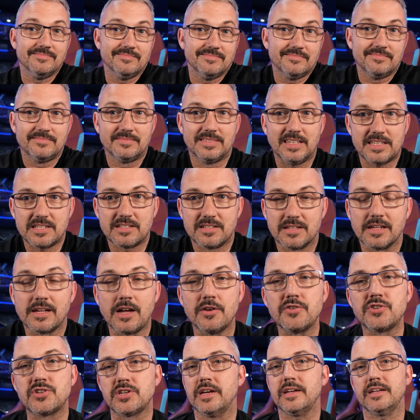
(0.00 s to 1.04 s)
That's
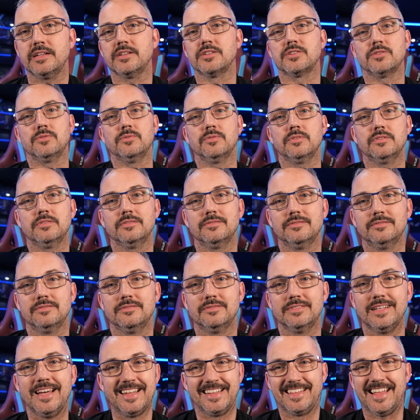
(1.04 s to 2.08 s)
negotiating talk.
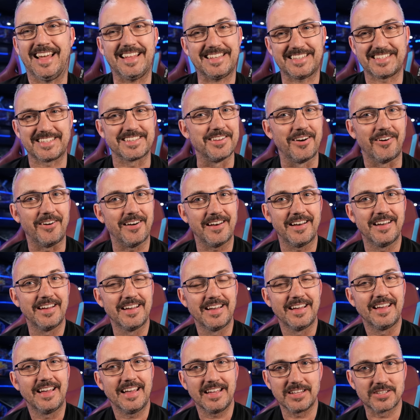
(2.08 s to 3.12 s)
That's not...
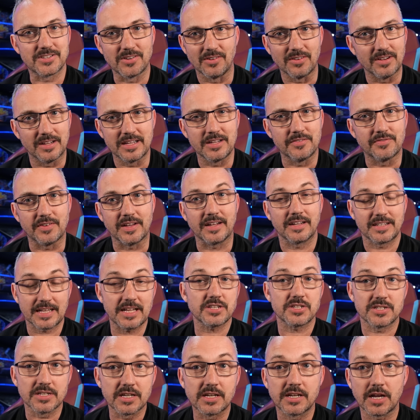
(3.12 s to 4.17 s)
He's not leaving.
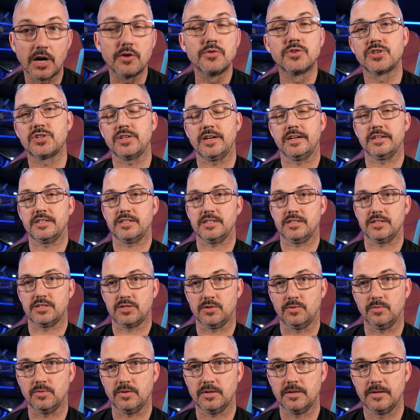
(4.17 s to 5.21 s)
That's negotiating
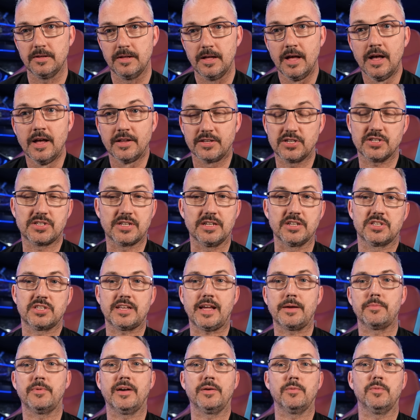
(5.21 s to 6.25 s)
talk. Just in the
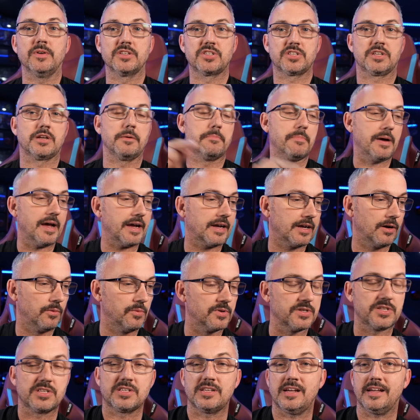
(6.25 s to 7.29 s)
same way when Scamacca
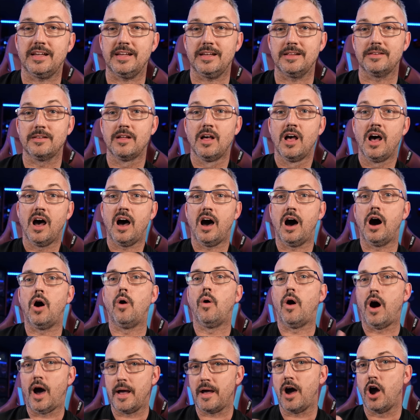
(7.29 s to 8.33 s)
was saying,
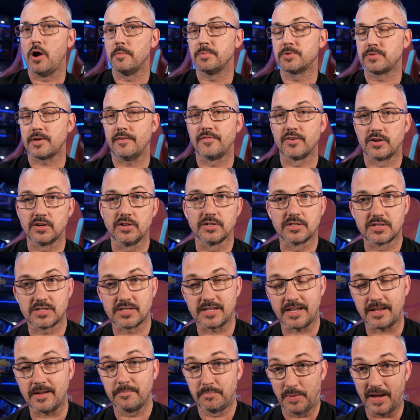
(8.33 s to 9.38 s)
oh, I hope to have a good
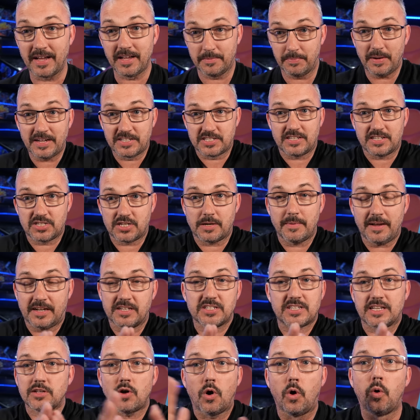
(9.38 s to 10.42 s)
season. Basically, Scamacca
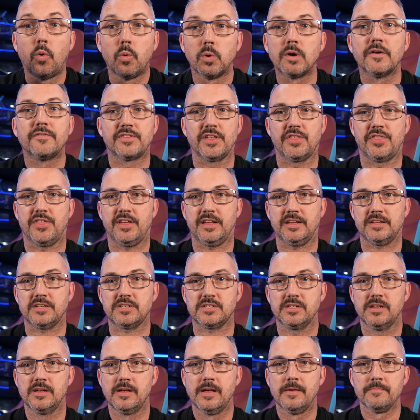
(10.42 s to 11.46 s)
said all of the
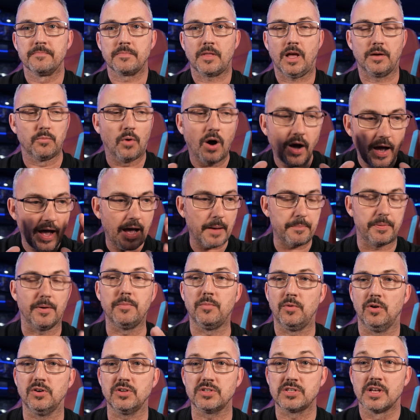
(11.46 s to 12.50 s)
things. And what
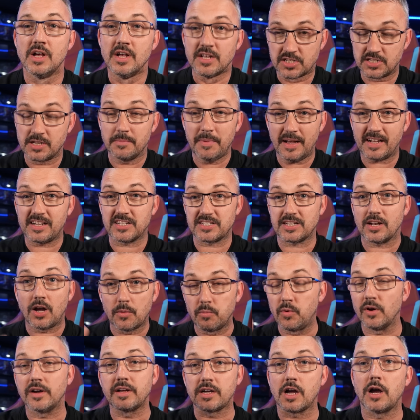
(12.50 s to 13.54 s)
happened was, Scamacca said, I
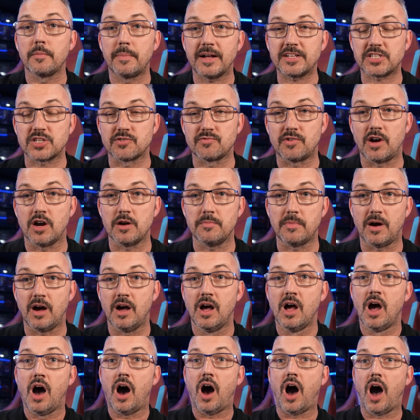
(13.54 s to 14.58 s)
want to go back to Roma.
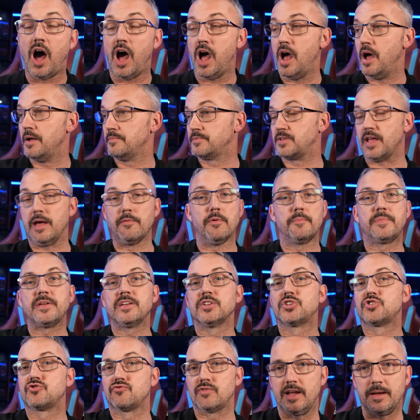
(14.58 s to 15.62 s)
Uh, it would be
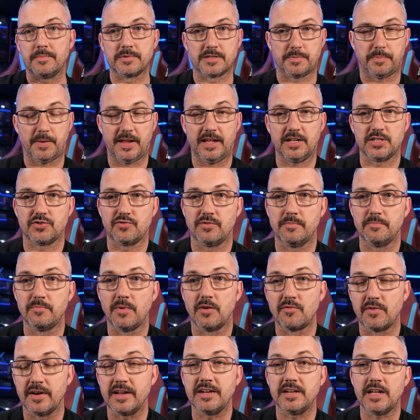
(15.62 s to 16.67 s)
a dream to play under
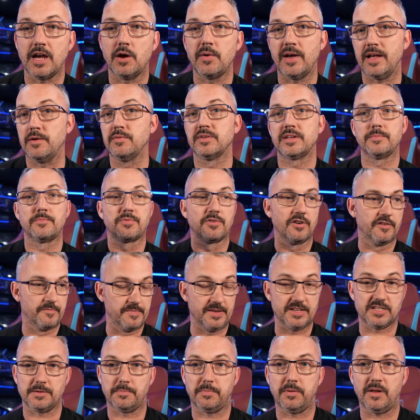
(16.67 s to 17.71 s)
Mourinho. He would improve
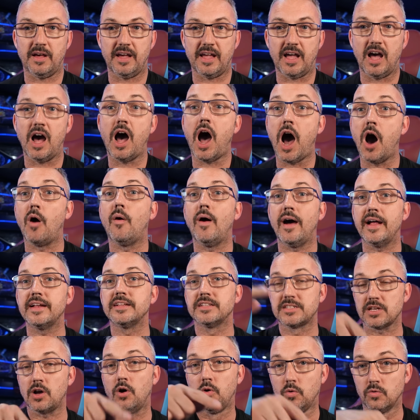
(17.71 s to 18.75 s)
me as a player. Oh,
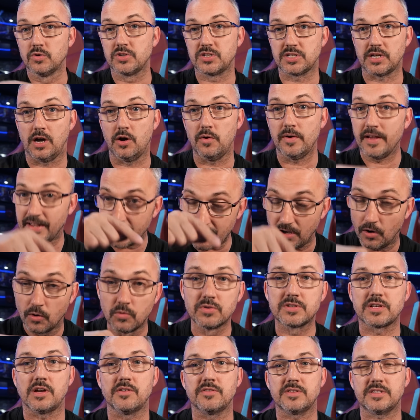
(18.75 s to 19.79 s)
and also, he
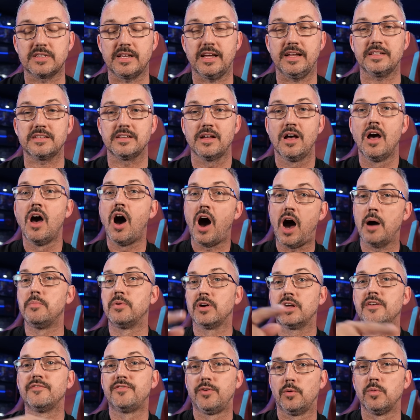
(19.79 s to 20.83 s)
also said, I'm
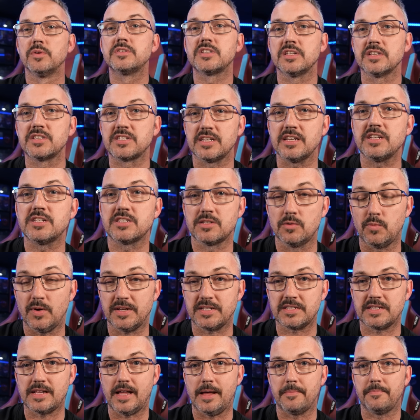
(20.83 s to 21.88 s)
looking forward to the season of
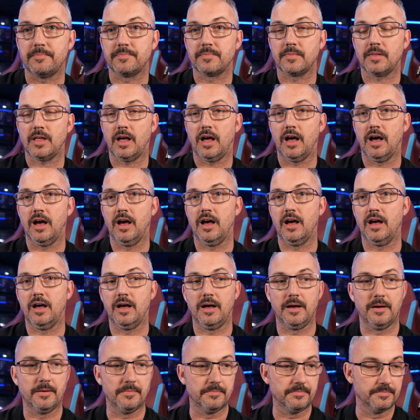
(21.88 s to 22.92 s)
West Ham.
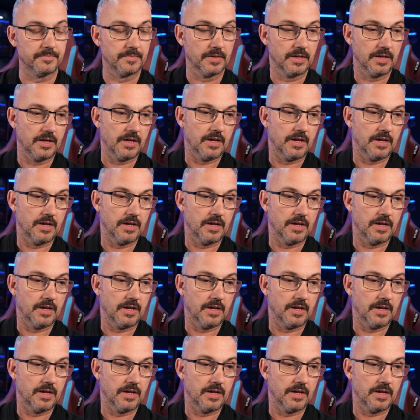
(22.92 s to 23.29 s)
Um,